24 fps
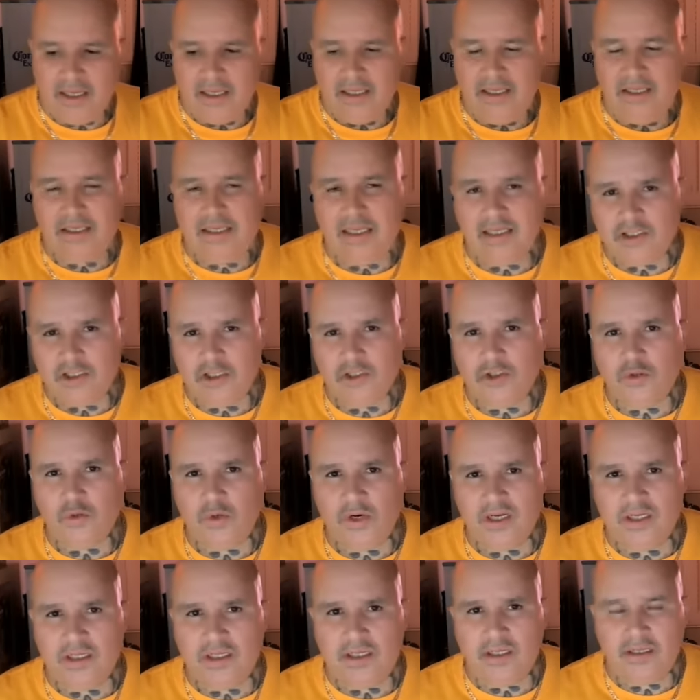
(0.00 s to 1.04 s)
He gets it
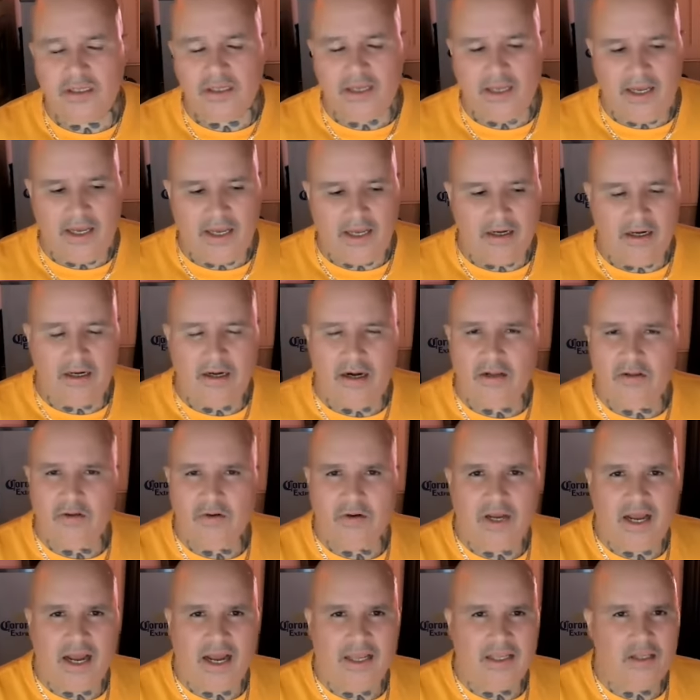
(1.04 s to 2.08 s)
tricky and another
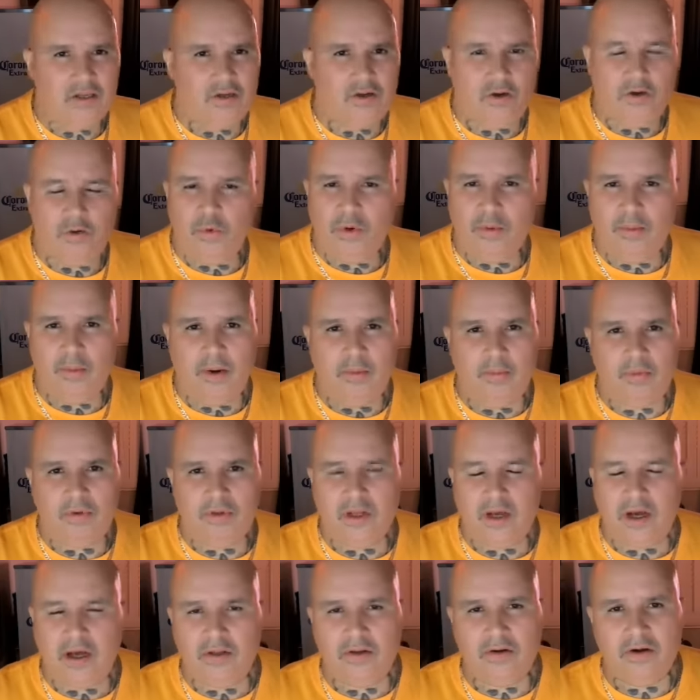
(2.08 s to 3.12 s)
guy. He couldn't remember
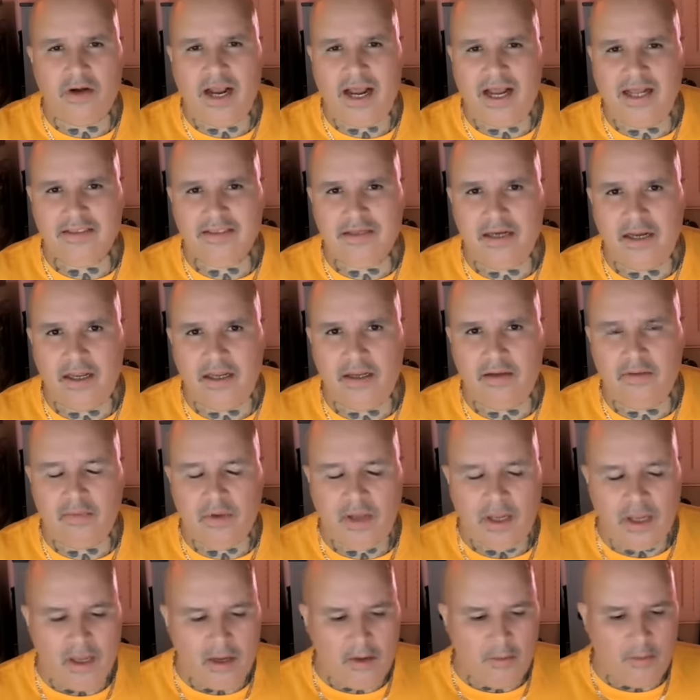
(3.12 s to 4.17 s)
the other guy's
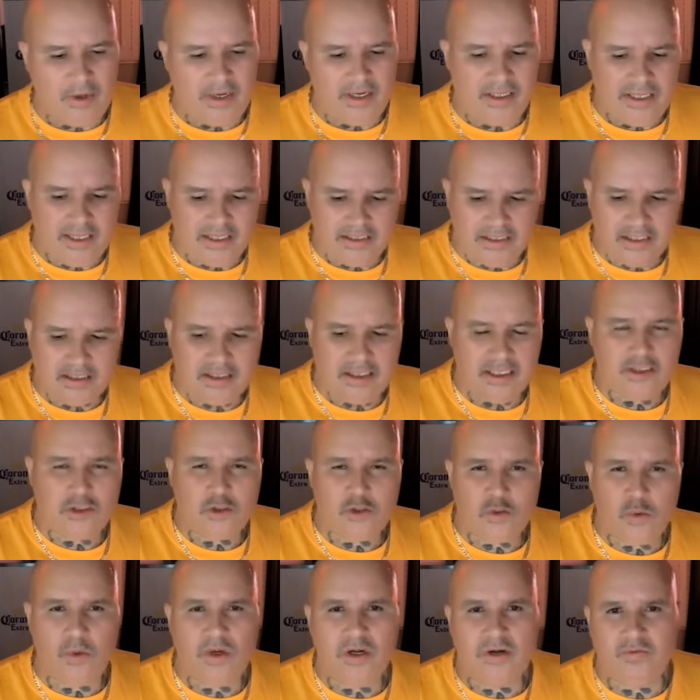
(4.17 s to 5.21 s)
name, but he gets at these
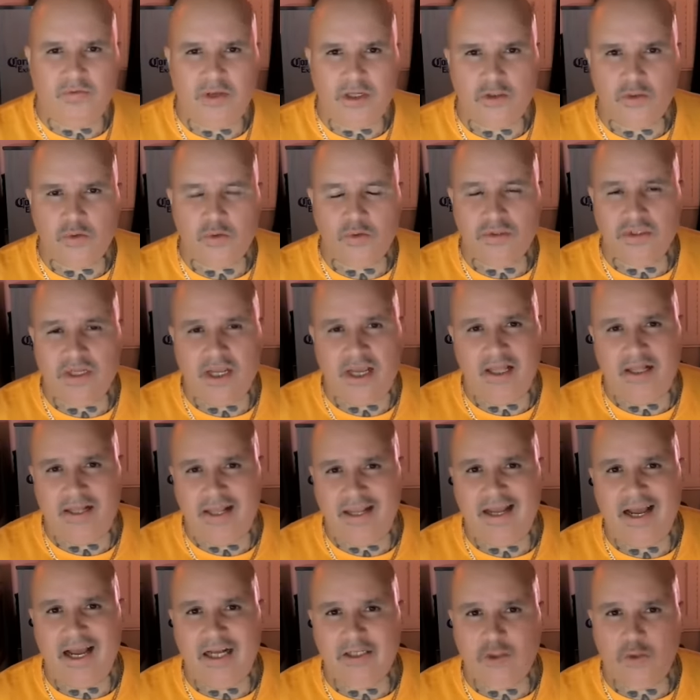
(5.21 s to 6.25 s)
two individuals, and
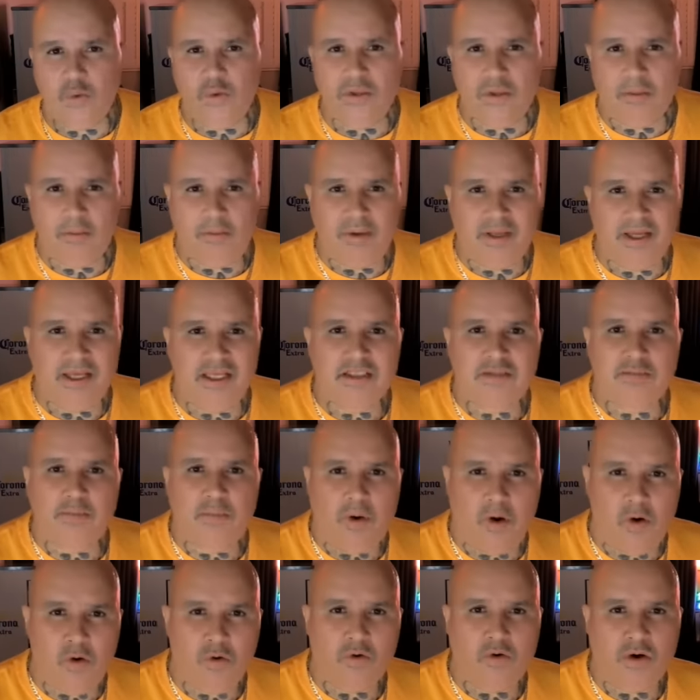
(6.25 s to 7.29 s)
they got two of the biggest
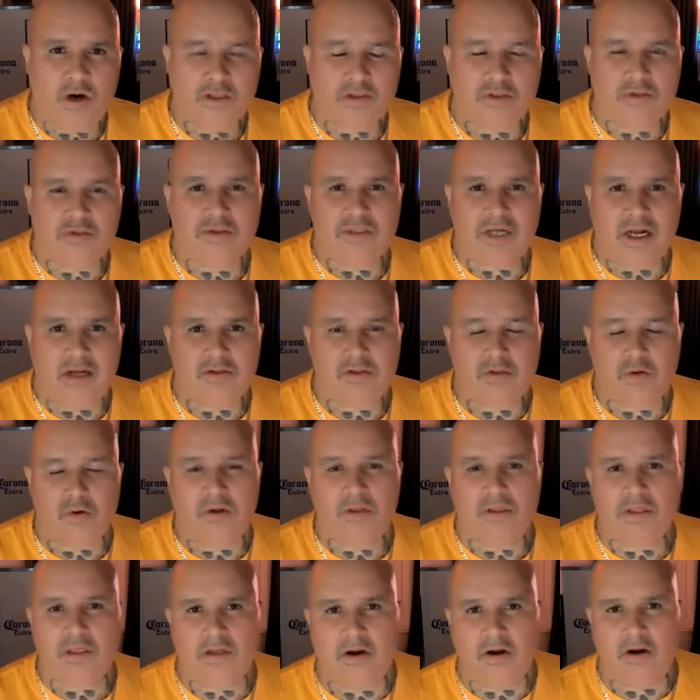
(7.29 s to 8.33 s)
bone crushers out there
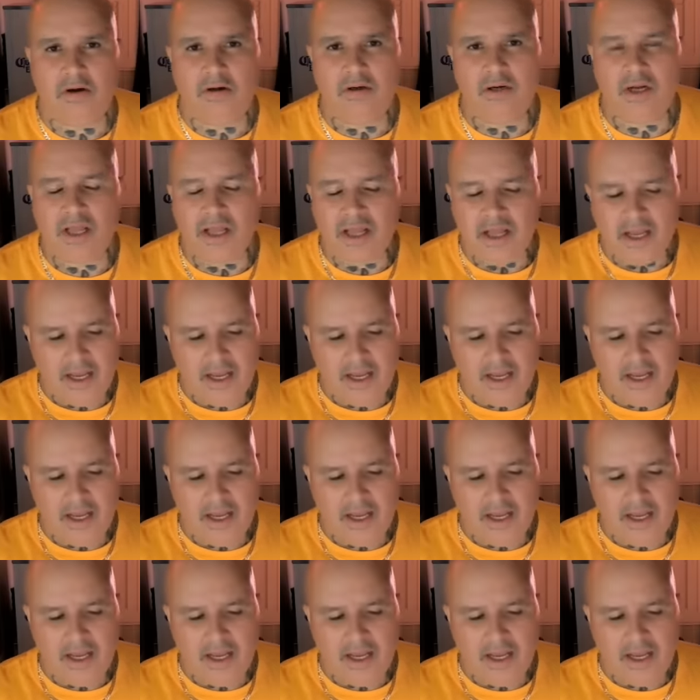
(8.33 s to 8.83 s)
on the yard.